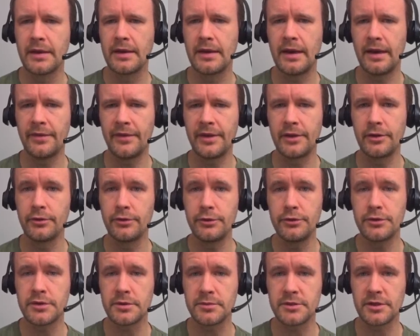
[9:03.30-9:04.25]
And then you
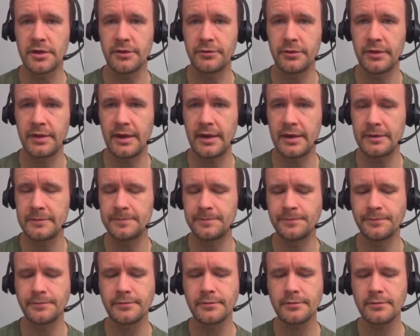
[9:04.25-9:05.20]
do some stuff with that.
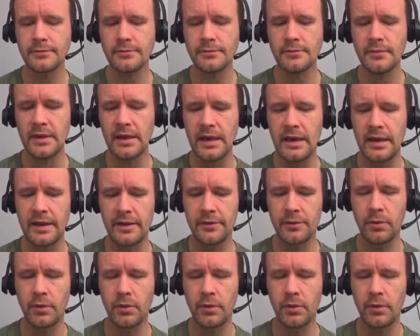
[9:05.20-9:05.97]
And